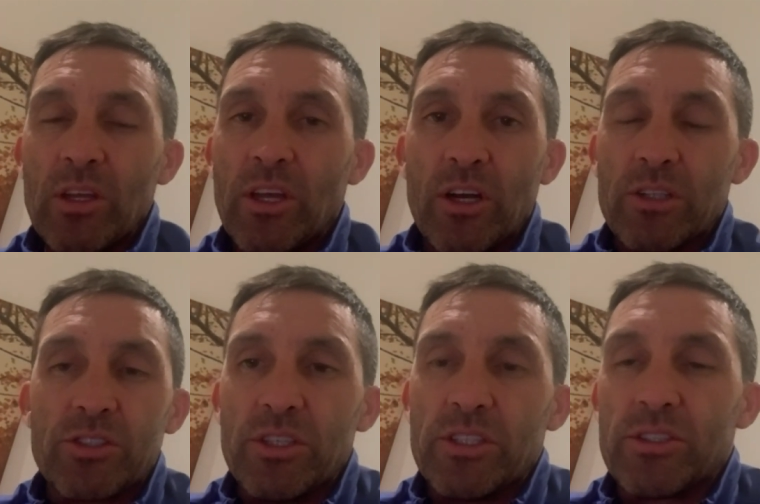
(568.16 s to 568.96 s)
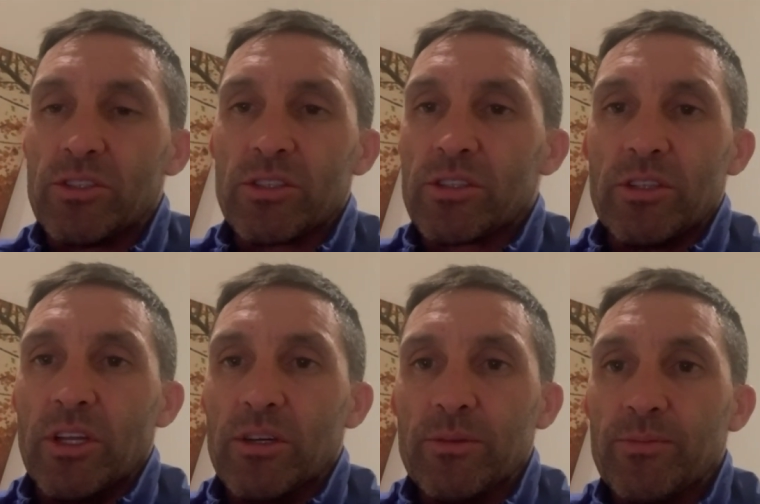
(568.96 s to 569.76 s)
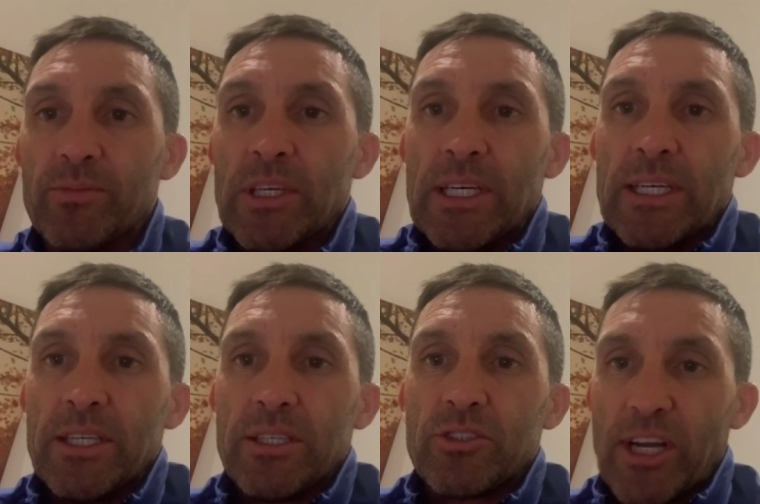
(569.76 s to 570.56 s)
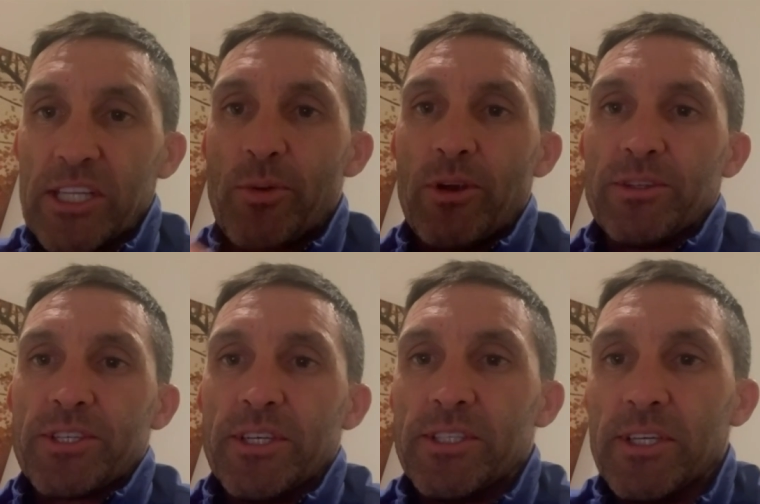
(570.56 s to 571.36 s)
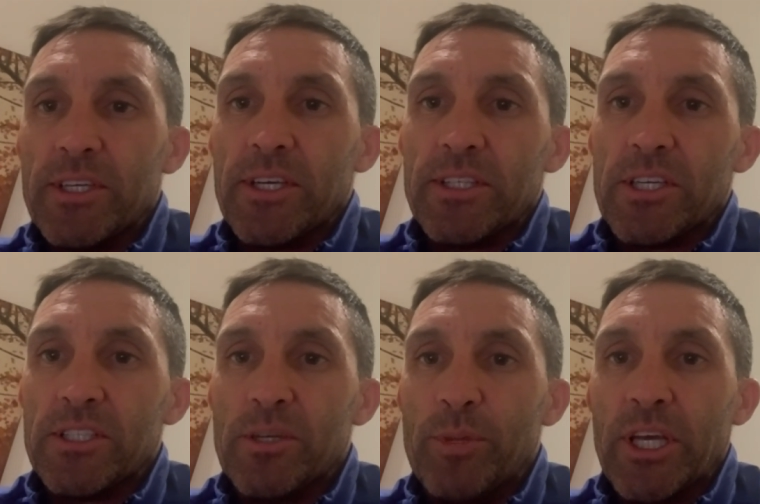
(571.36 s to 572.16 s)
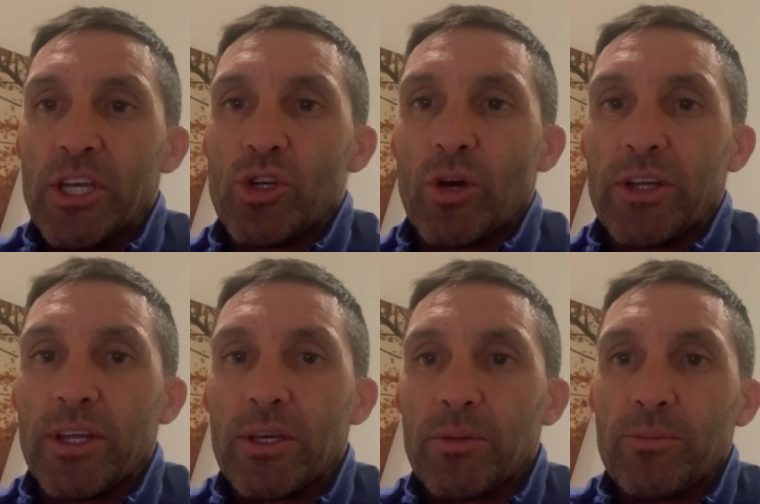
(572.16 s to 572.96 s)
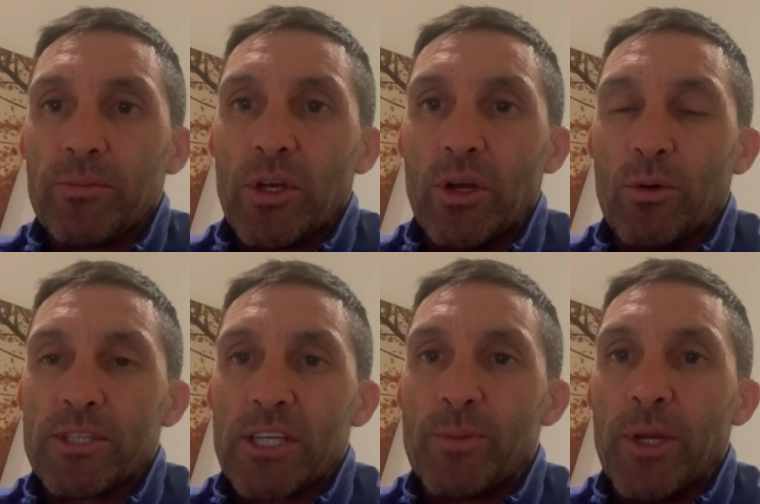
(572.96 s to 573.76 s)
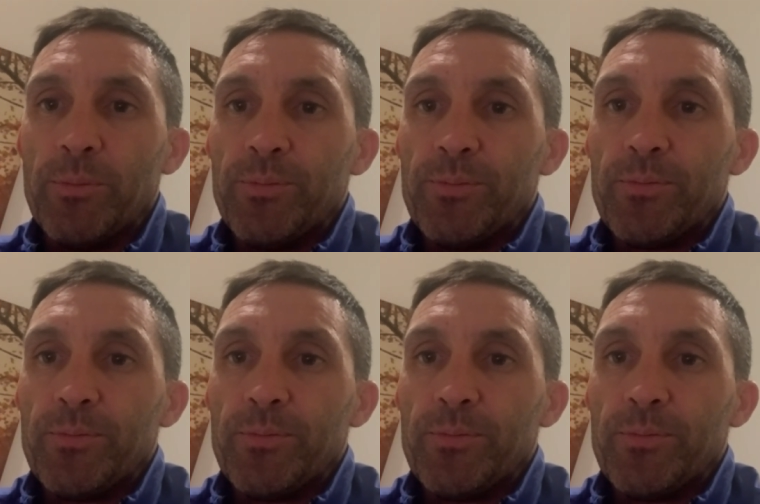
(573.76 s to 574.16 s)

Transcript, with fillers: you know it's it's just you know transparency is, is, is a big issue, I think, and always it's has quite, been.